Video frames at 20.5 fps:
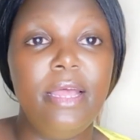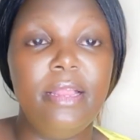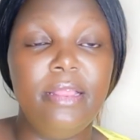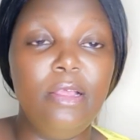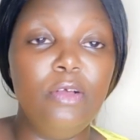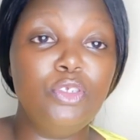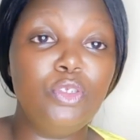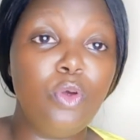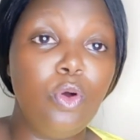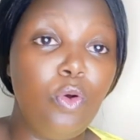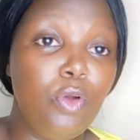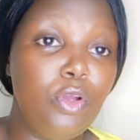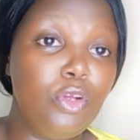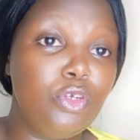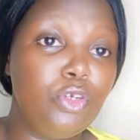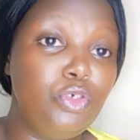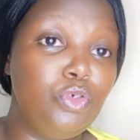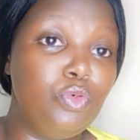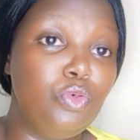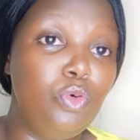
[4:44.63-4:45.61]
They're also
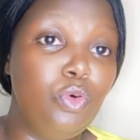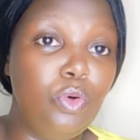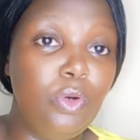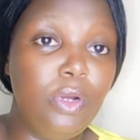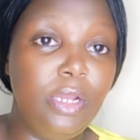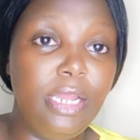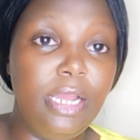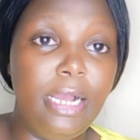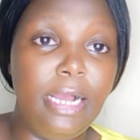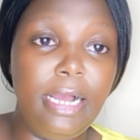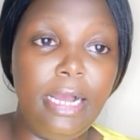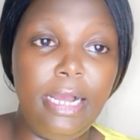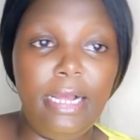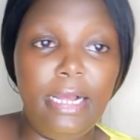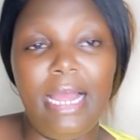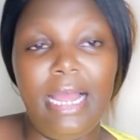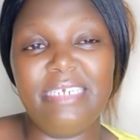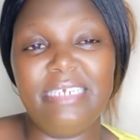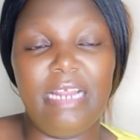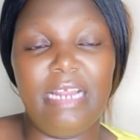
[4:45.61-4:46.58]
going to go
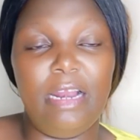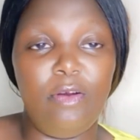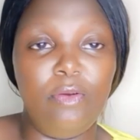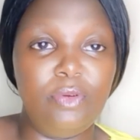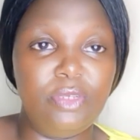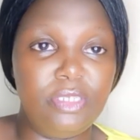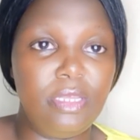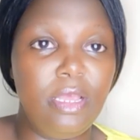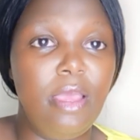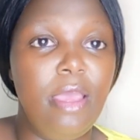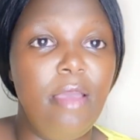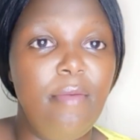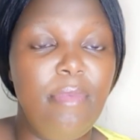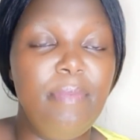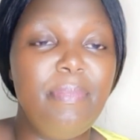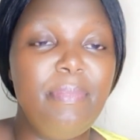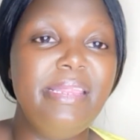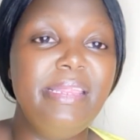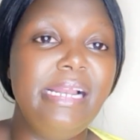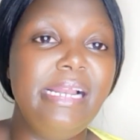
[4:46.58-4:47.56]
at a loss.
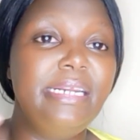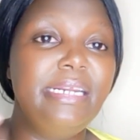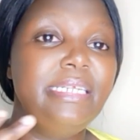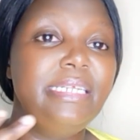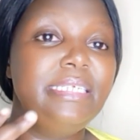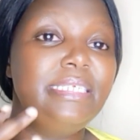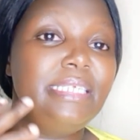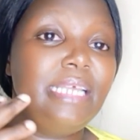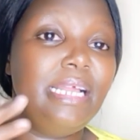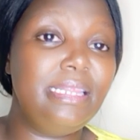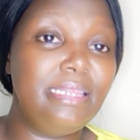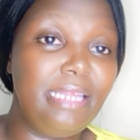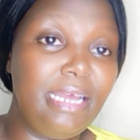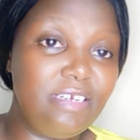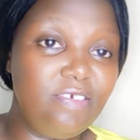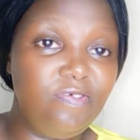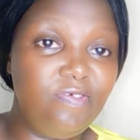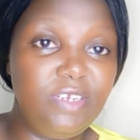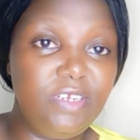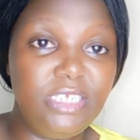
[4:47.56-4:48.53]
Maybe they'll resell
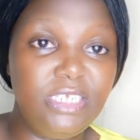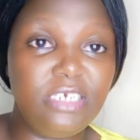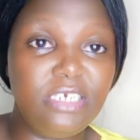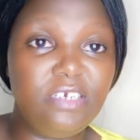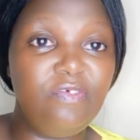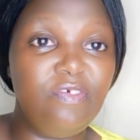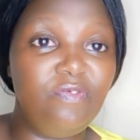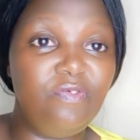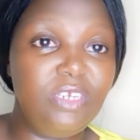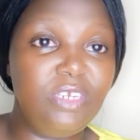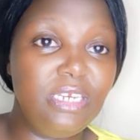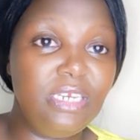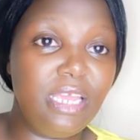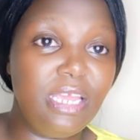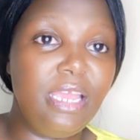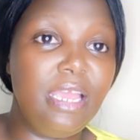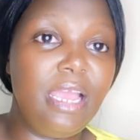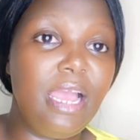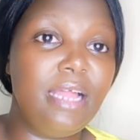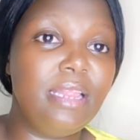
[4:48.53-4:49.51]
that fridge at
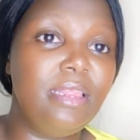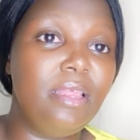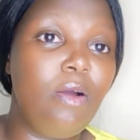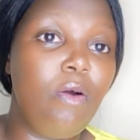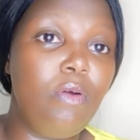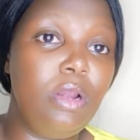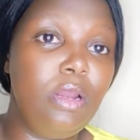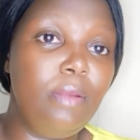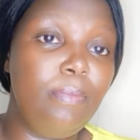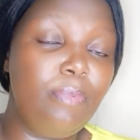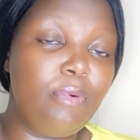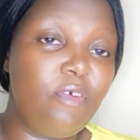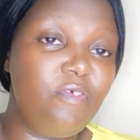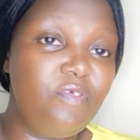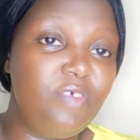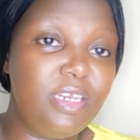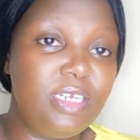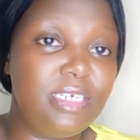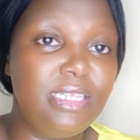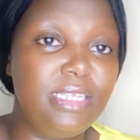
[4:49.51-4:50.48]
15k and the only
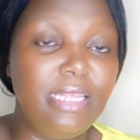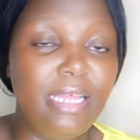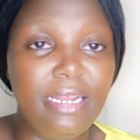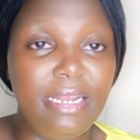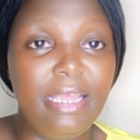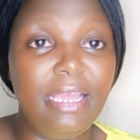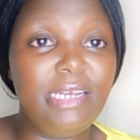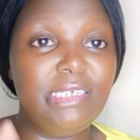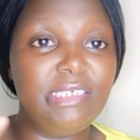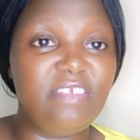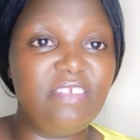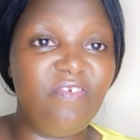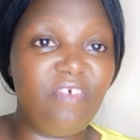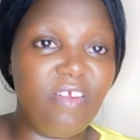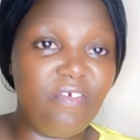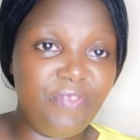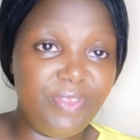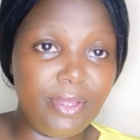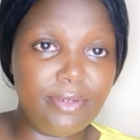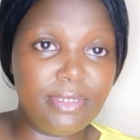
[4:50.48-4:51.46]
profit they'll get is
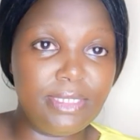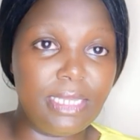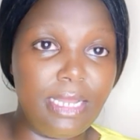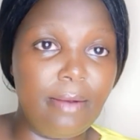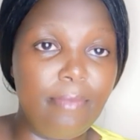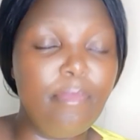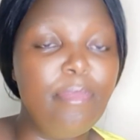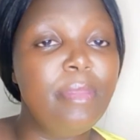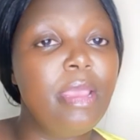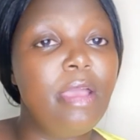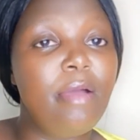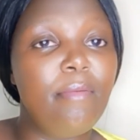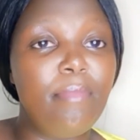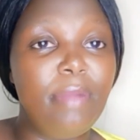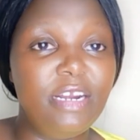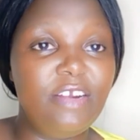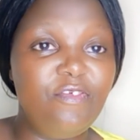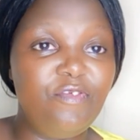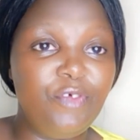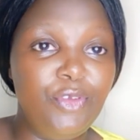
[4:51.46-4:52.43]
5,000.
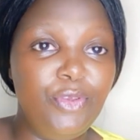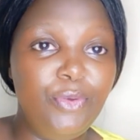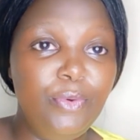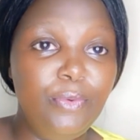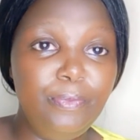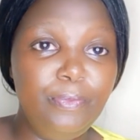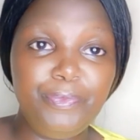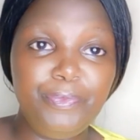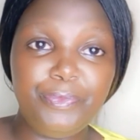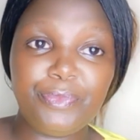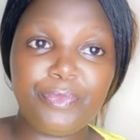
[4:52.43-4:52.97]
But for you,